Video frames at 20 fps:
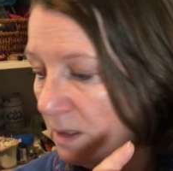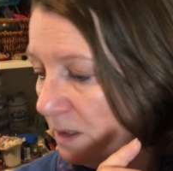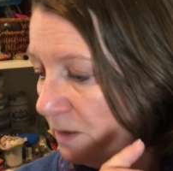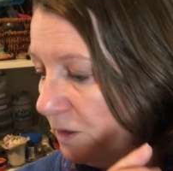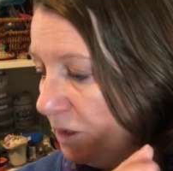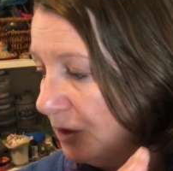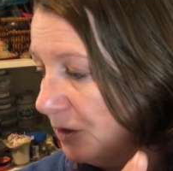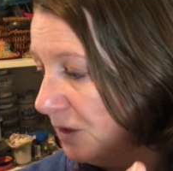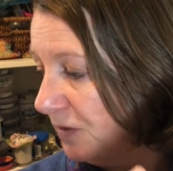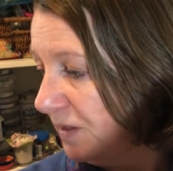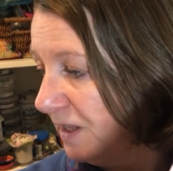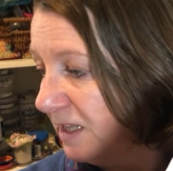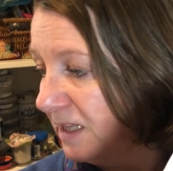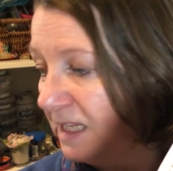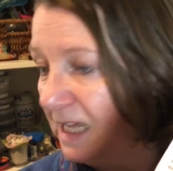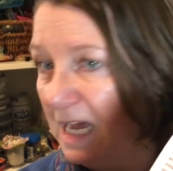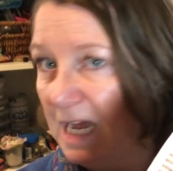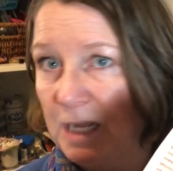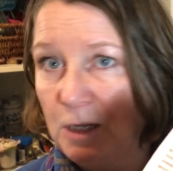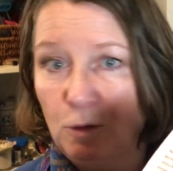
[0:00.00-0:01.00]
The other thing
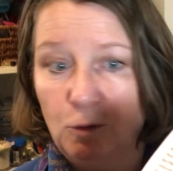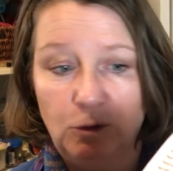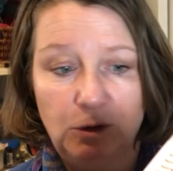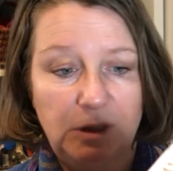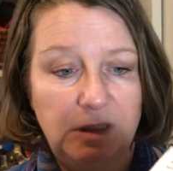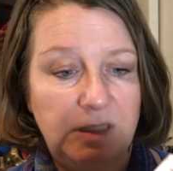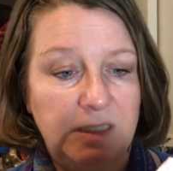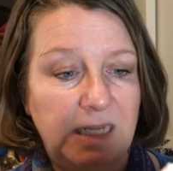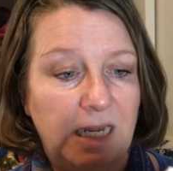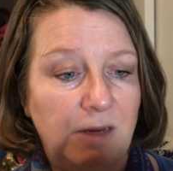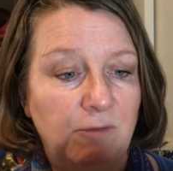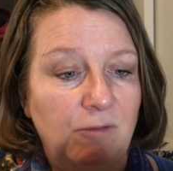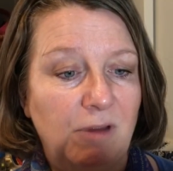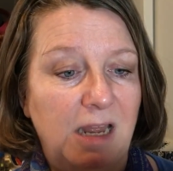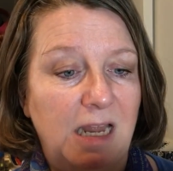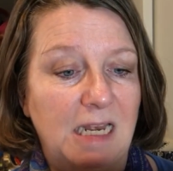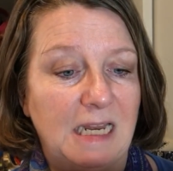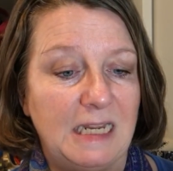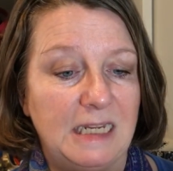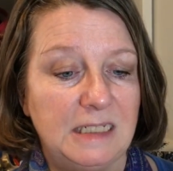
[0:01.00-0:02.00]
that I ought to say
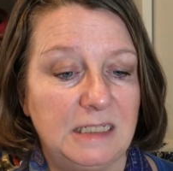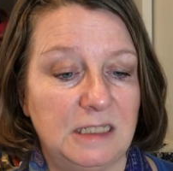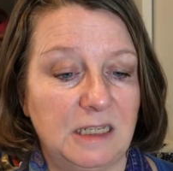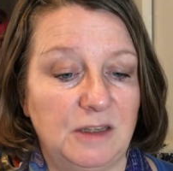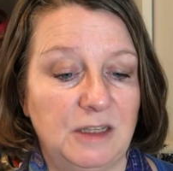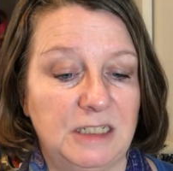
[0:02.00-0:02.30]
really is that